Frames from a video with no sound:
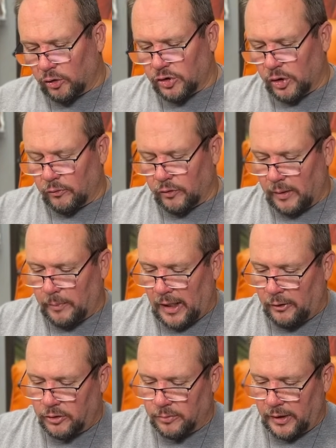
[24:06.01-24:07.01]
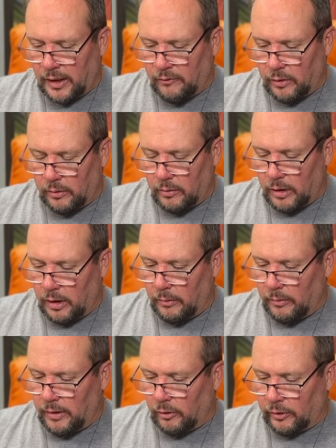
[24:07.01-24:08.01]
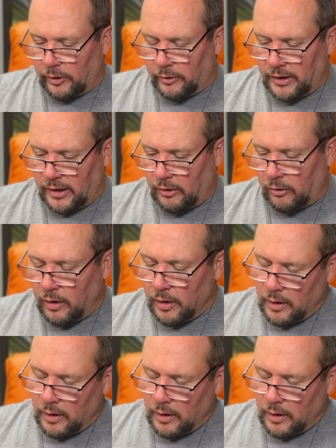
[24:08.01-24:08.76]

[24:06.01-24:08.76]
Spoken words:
stonefly patterns might have a elk hair tail,